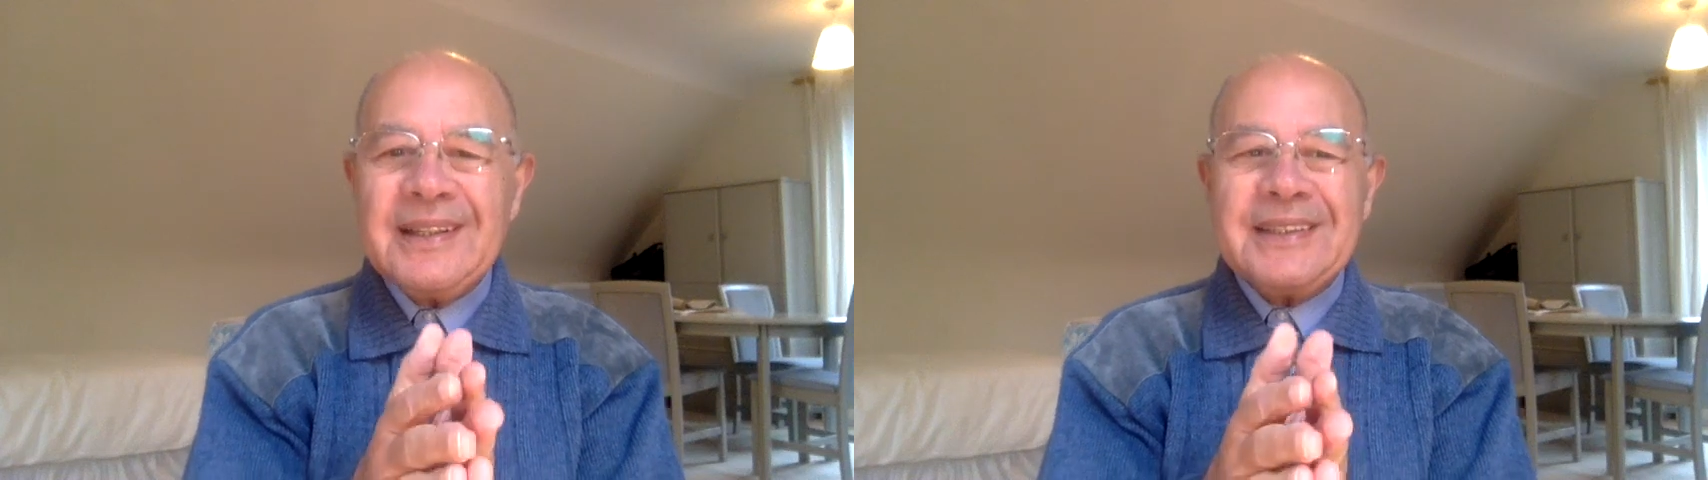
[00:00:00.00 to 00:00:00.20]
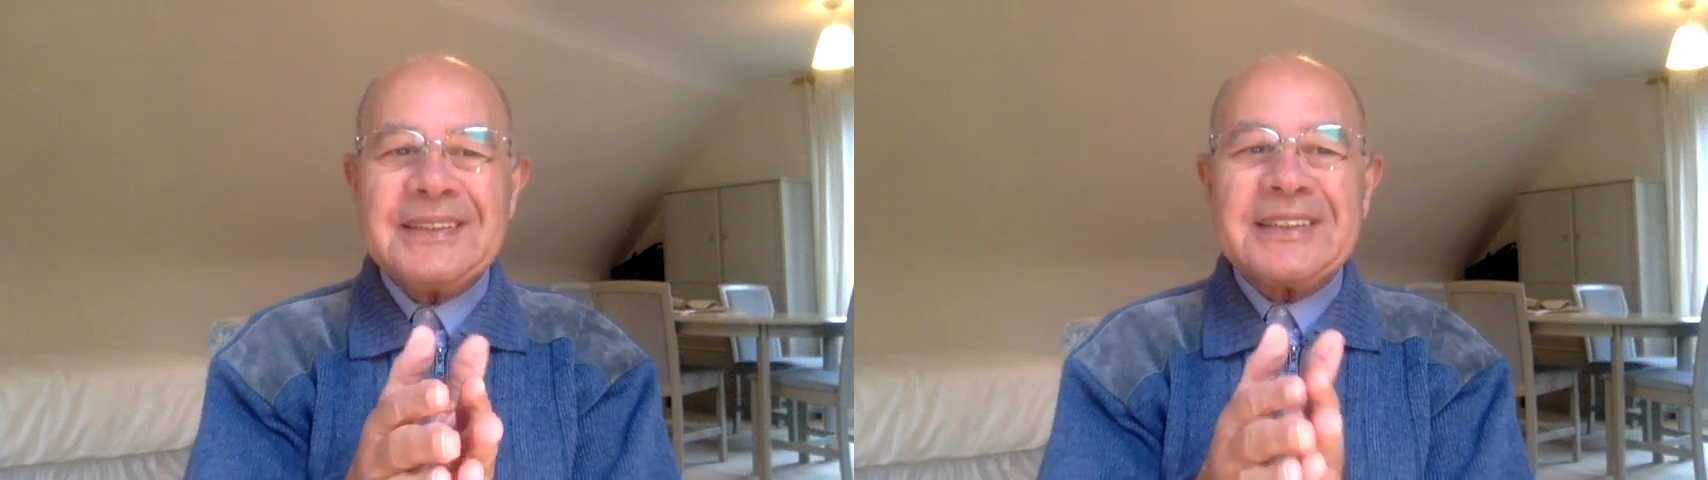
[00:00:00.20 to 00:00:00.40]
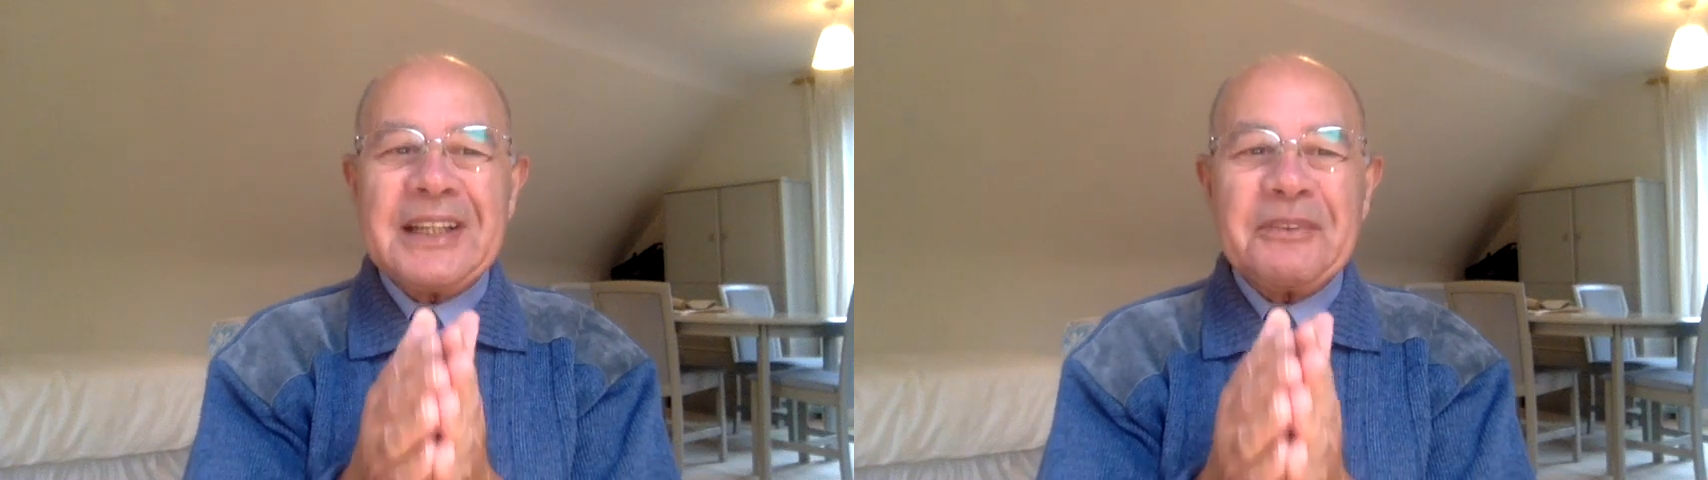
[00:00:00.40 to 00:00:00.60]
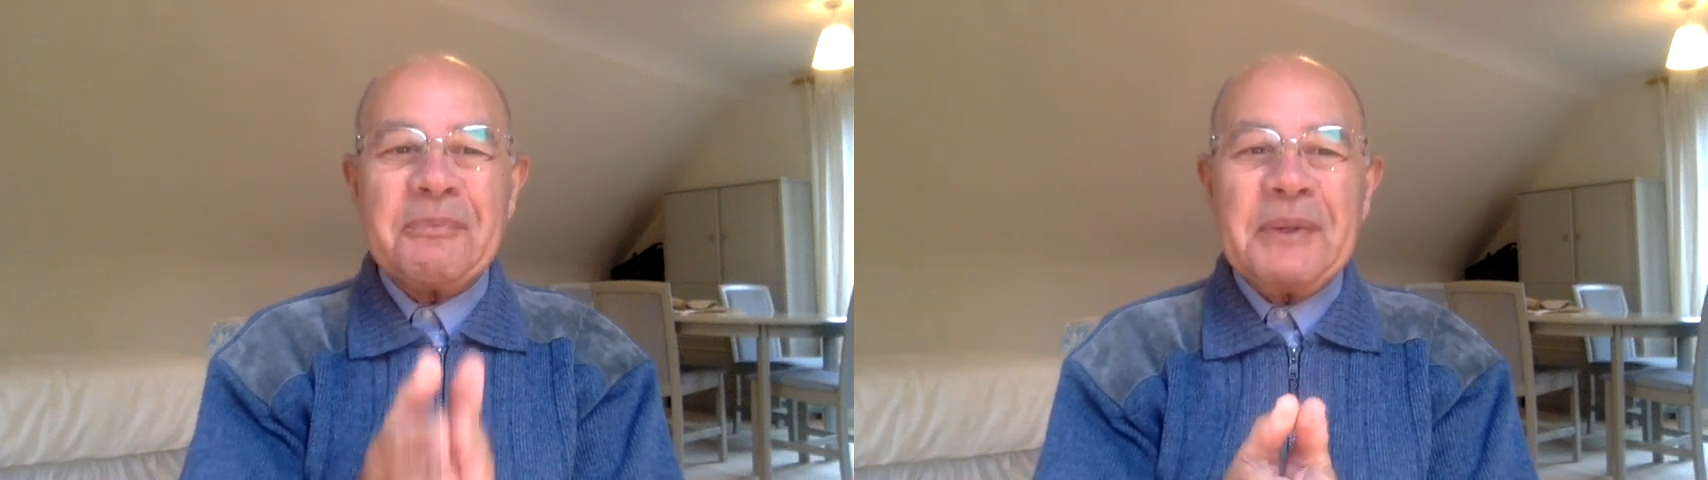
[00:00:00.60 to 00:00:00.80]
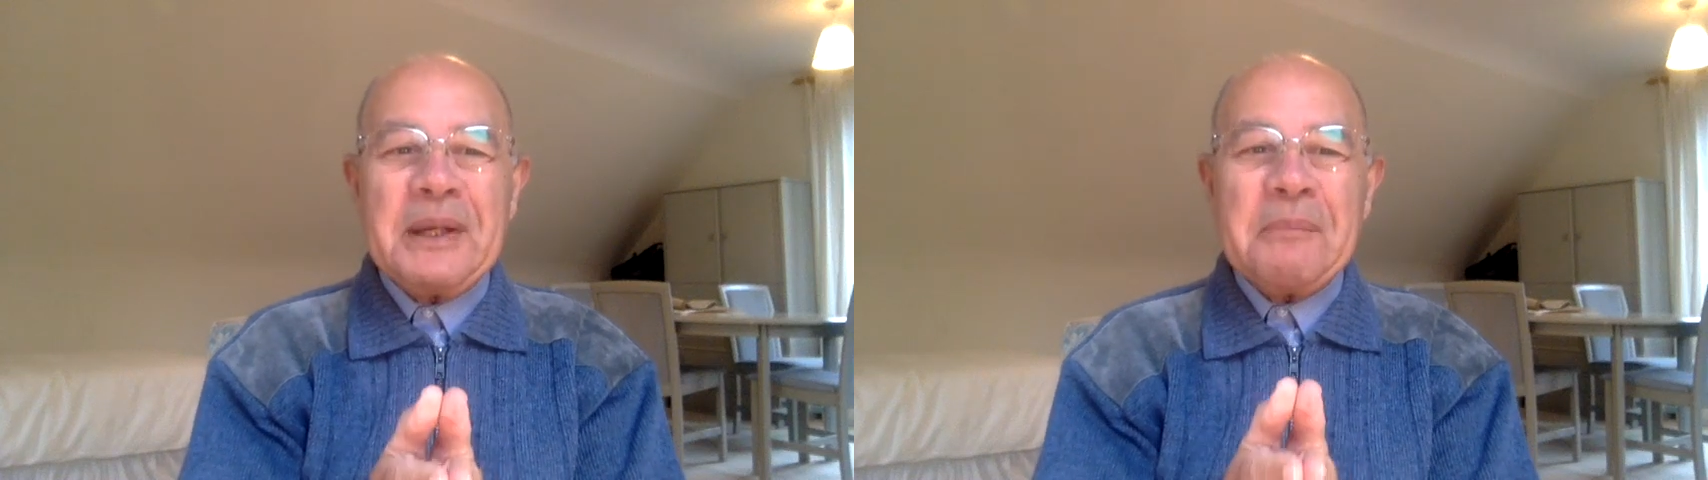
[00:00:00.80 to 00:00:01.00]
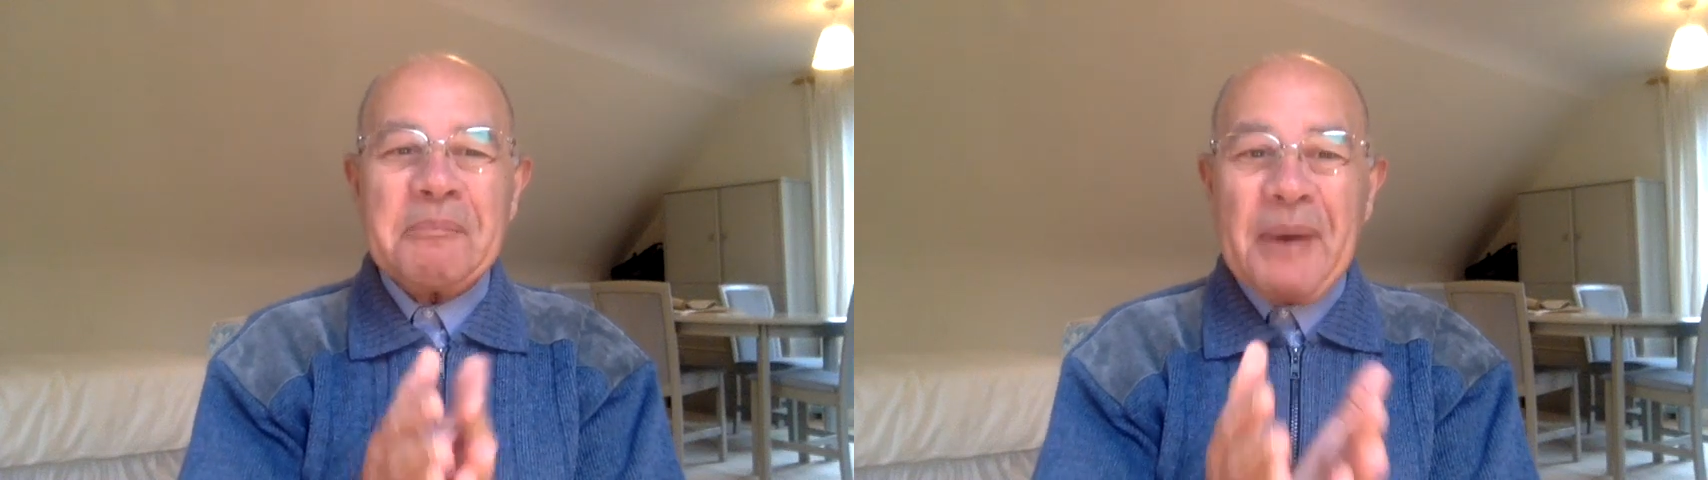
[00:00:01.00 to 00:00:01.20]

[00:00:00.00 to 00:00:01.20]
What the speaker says: Instead of being